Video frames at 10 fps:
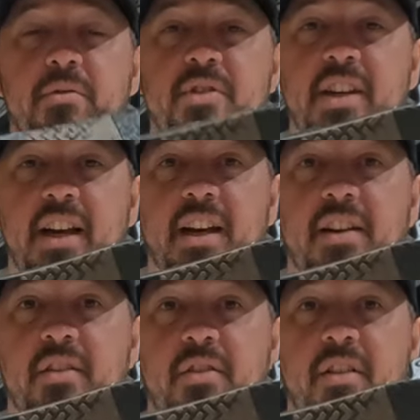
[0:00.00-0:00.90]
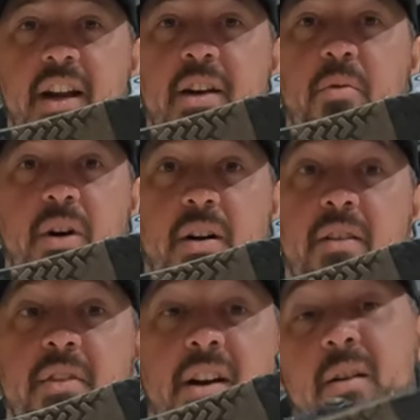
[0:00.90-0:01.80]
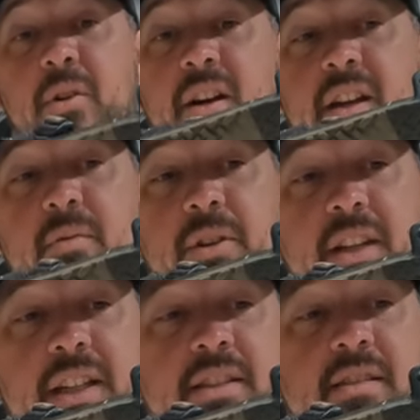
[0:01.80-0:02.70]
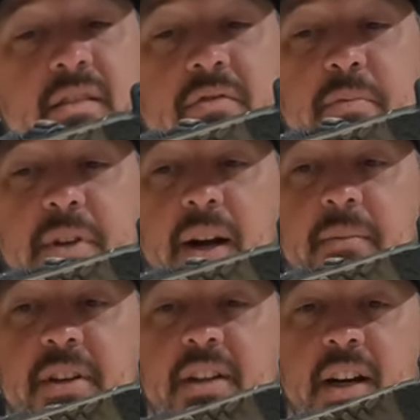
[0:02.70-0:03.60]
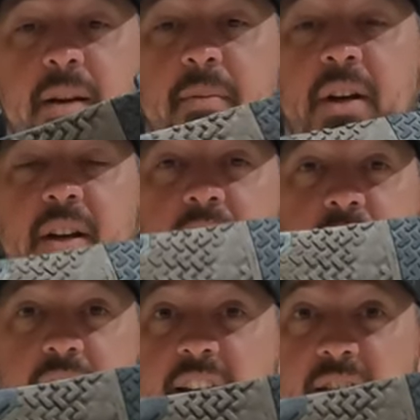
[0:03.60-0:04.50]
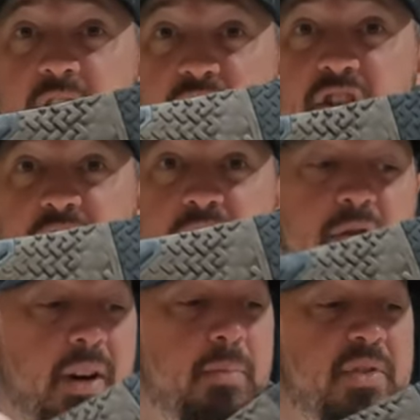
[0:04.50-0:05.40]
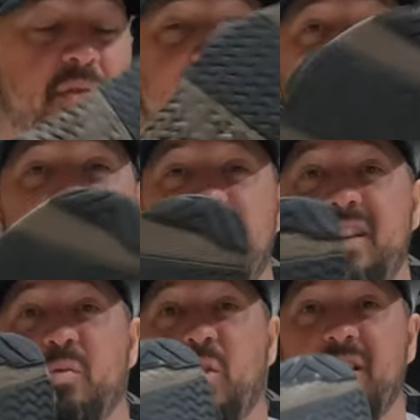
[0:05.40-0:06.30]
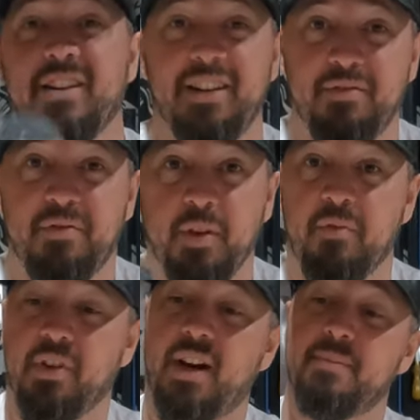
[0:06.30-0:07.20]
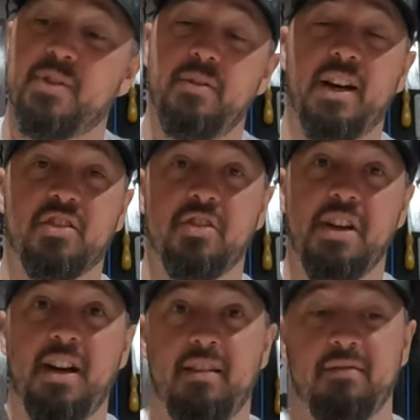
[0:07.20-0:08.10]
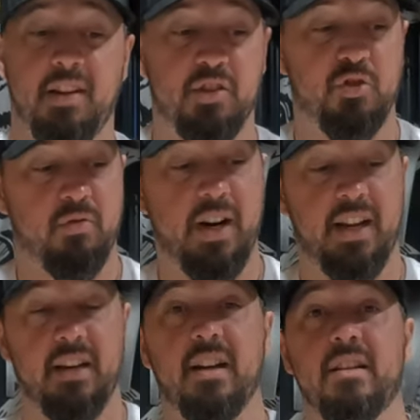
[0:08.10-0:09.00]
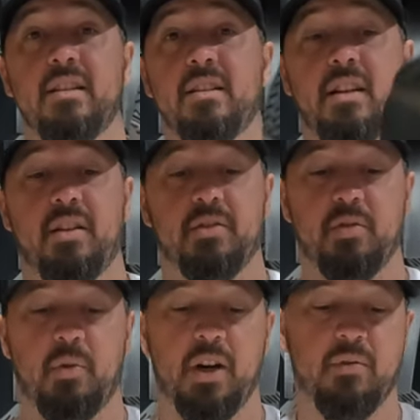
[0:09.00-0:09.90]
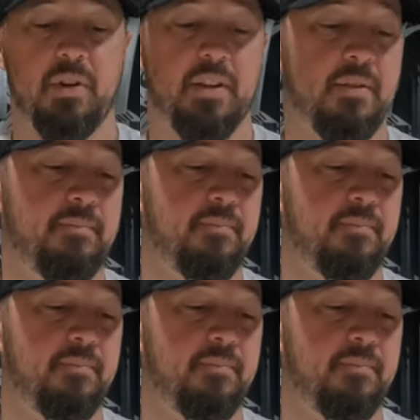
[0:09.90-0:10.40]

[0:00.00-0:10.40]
through sand or anywhere, even I would hike with these from time to time, they give you good grip. So it's not like walking in flip-flops. You actually have a tread, you know, to walk with.